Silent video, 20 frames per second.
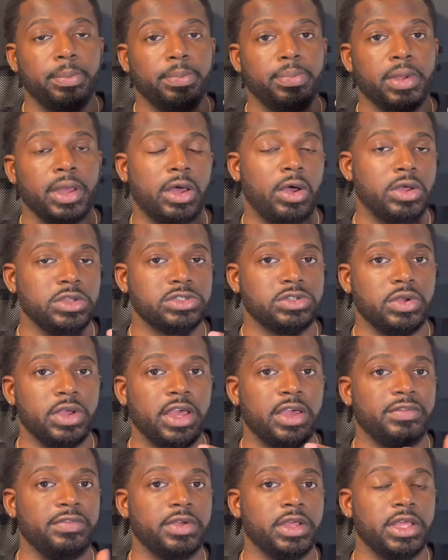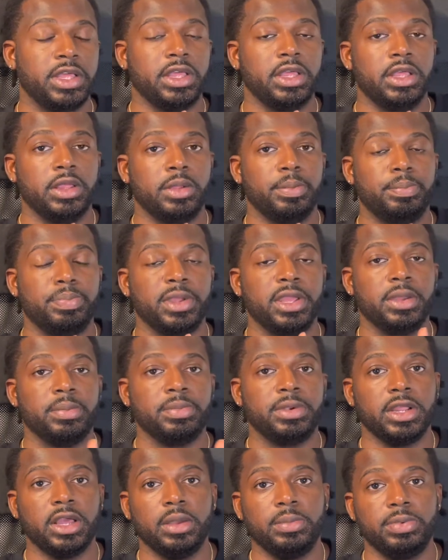also have a
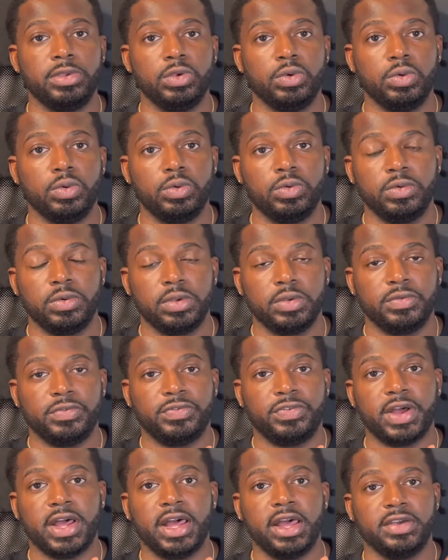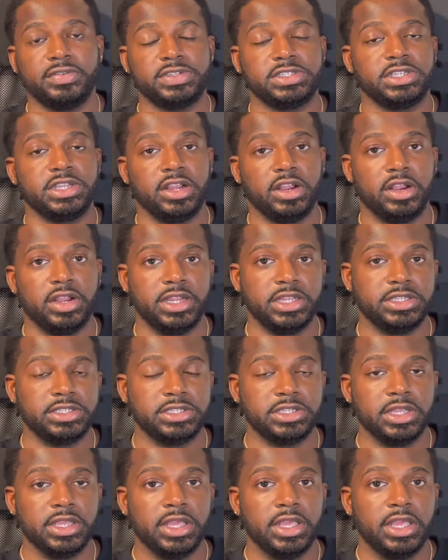BMW 5
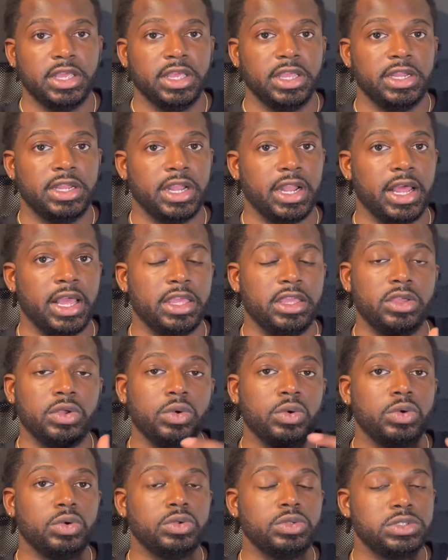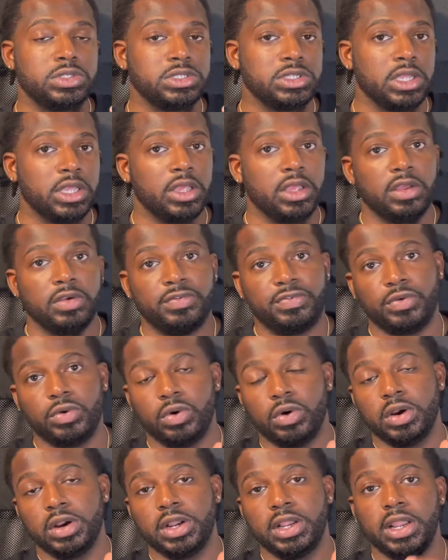Series that I use
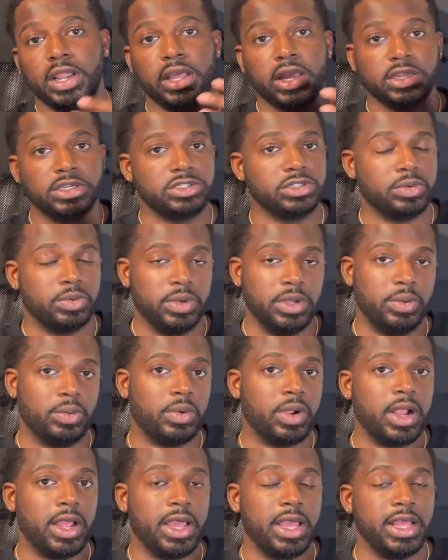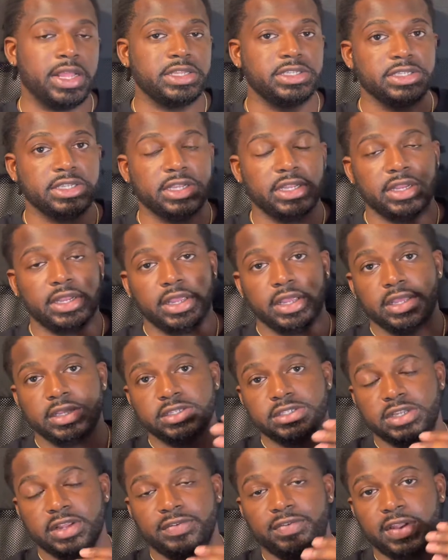for the luxury rides and
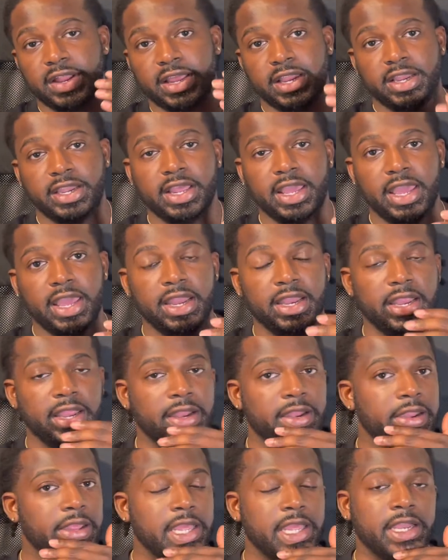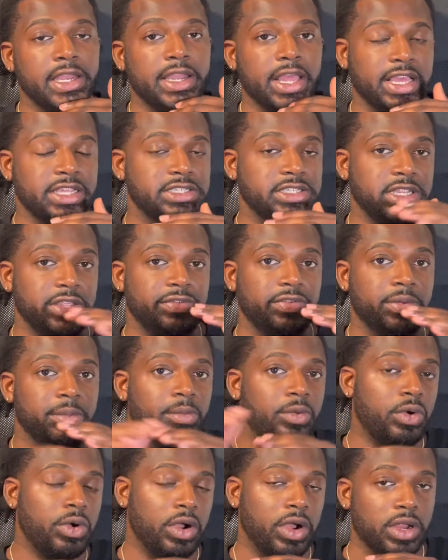stuff like that. And that's even
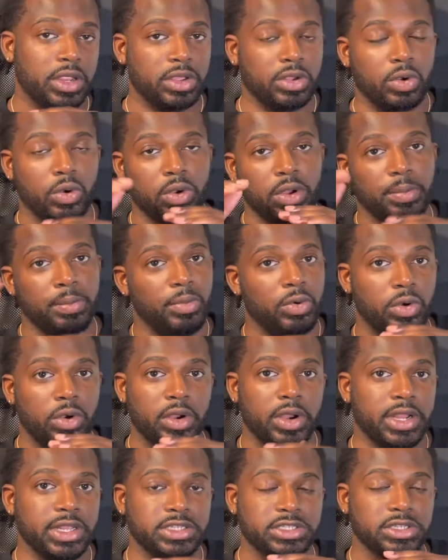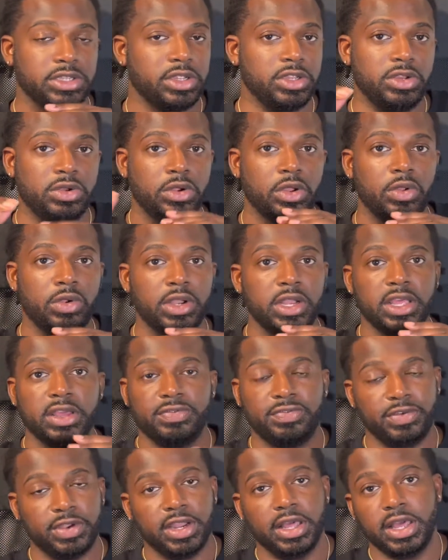more going more into, you know,
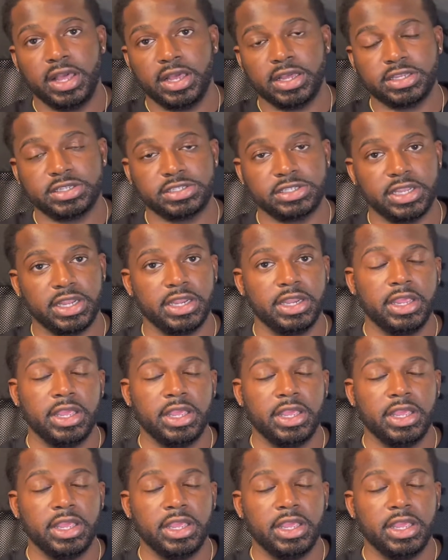Lyft Lux, and